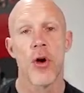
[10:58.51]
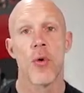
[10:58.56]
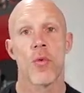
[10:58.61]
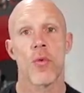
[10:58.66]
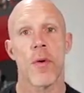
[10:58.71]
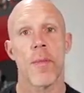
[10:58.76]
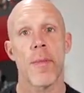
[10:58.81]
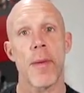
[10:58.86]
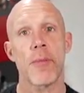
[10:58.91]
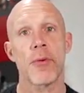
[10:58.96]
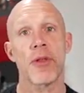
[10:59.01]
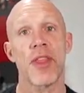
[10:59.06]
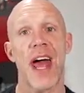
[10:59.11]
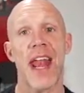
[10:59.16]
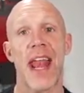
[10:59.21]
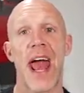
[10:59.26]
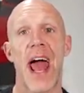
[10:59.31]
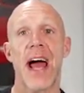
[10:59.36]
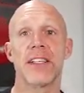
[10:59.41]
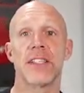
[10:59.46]
Remember
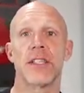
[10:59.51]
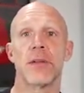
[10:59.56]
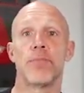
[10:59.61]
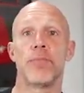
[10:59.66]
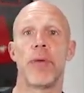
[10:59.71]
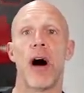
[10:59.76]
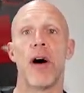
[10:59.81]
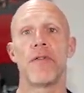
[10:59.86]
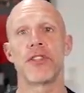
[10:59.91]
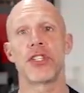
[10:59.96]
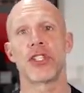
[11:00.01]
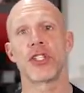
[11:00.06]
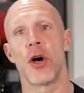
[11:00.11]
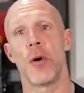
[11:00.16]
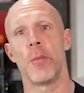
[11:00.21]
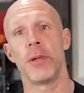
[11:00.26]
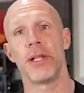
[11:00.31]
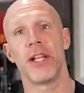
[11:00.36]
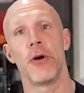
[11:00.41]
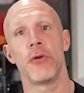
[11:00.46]
that as above, so
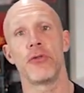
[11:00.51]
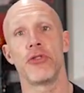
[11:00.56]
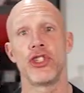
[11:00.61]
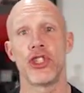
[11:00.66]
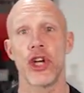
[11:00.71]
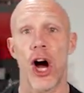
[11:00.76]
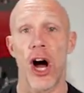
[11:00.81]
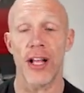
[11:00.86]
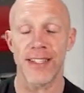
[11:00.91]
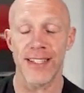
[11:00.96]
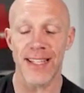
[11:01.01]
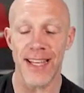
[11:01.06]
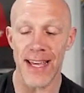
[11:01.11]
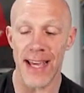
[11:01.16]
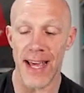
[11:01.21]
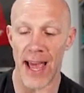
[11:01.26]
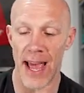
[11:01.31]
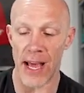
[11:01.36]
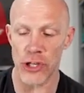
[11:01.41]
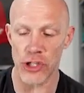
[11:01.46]
below, John
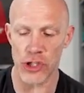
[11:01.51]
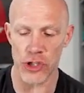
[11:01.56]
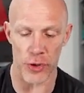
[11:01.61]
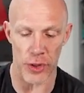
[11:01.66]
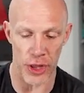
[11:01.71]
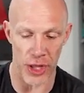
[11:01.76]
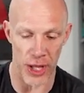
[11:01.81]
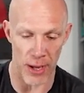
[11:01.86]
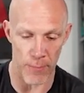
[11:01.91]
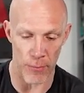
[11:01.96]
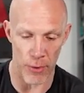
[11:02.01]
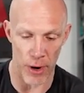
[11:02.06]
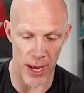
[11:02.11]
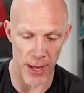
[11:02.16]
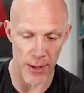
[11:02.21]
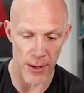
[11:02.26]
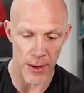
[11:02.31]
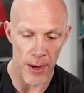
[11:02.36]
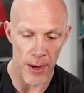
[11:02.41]
D. Angel theme, right?